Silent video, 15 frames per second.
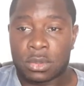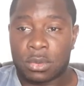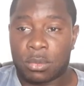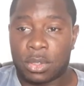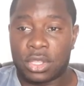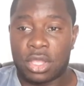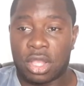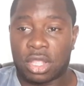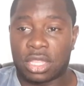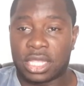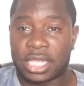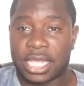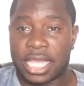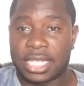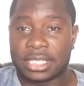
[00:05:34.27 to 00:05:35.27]
we're not going
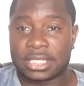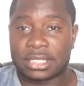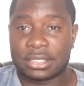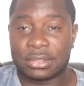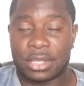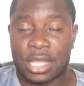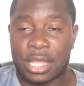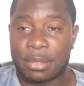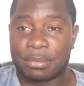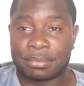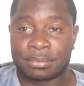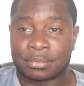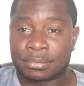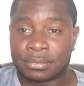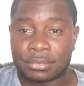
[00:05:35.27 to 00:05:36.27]
to get
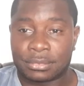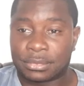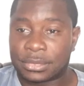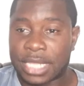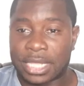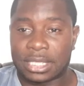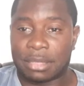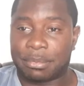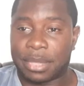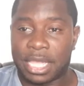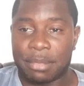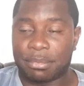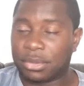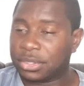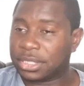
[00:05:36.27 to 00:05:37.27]
into that
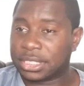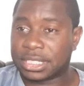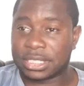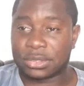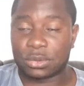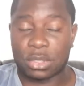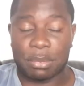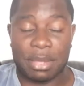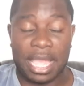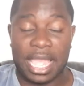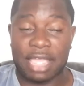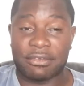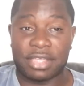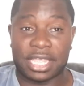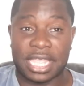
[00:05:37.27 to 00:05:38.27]
debate. But this is all about
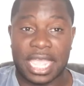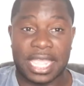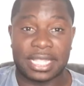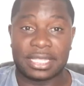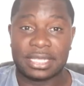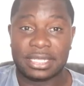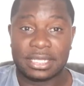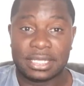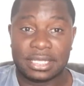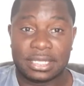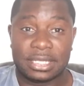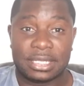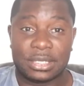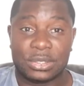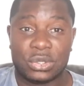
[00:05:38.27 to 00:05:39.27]
Harry Kane
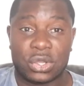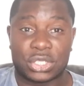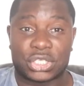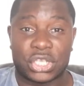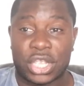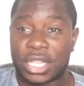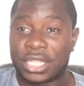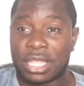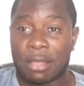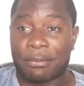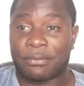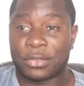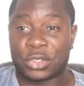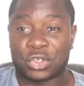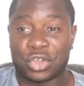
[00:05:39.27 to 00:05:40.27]
not turning
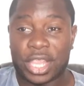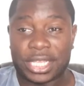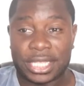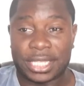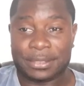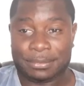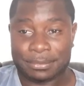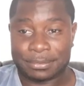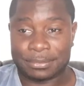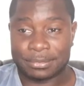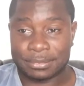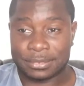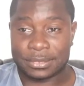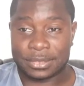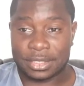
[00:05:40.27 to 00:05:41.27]
up for training.
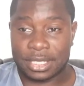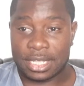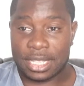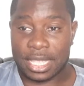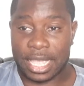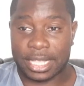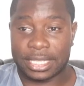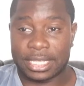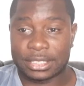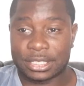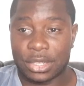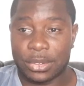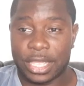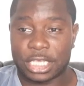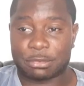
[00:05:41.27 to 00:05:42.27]
And there's
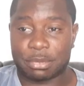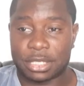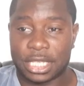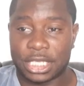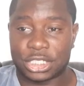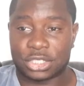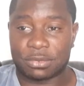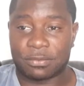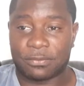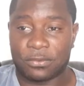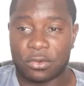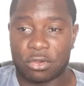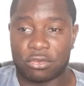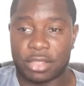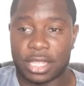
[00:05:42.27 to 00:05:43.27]
no explanation
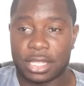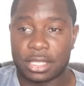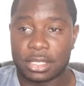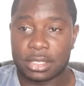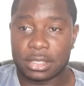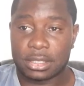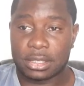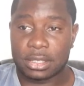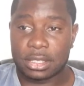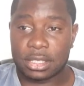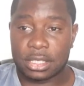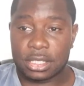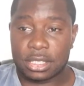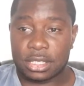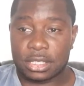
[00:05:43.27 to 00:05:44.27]
for it.
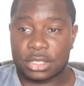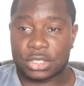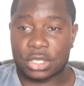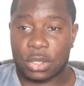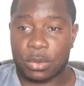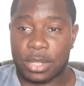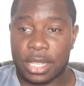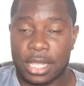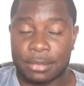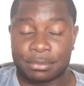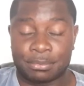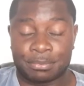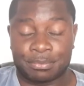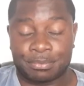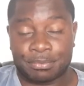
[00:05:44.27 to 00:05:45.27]

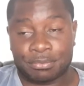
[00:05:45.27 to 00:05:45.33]
So,